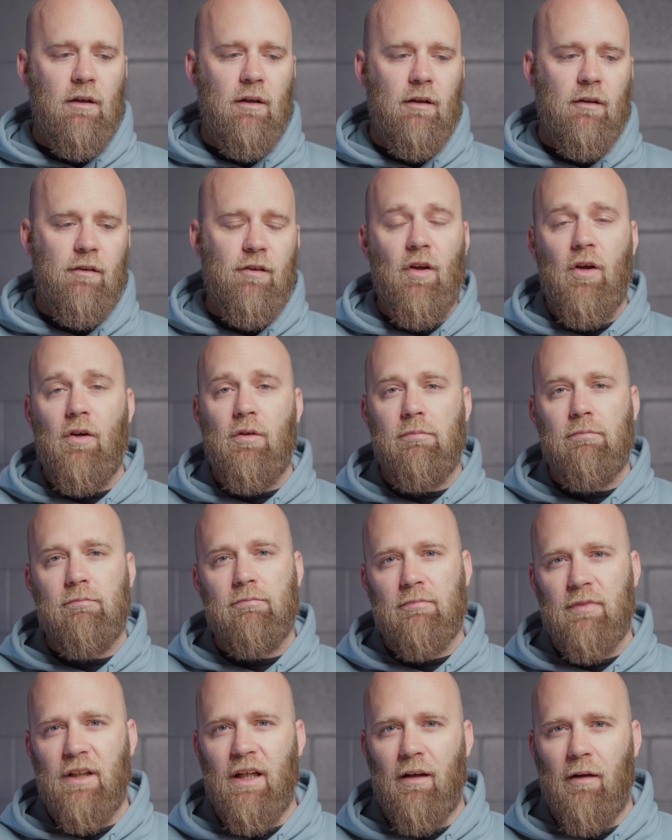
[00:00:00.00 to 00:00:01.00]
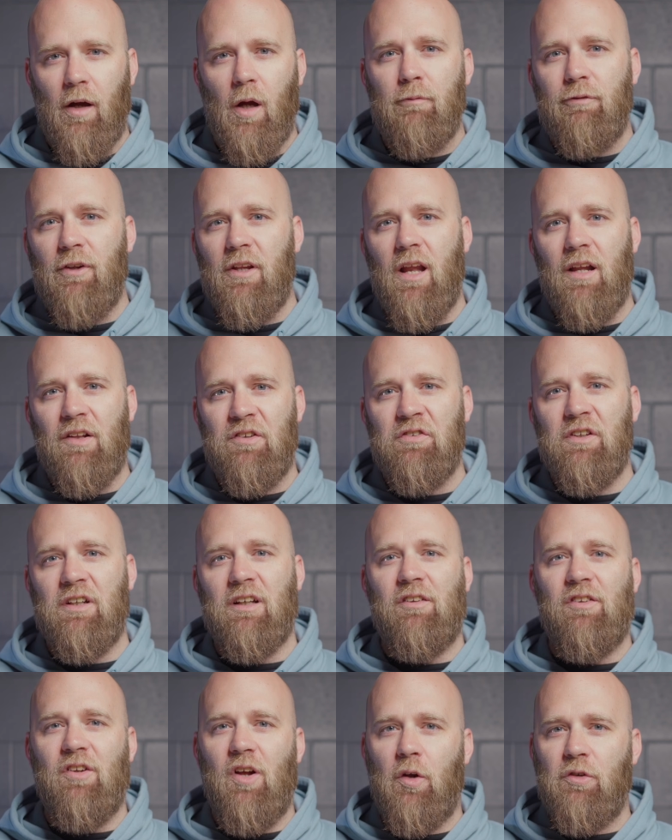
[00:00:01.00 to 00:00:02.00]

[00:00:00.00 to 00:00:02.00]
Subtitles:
So yeah, hopefully that's fixed.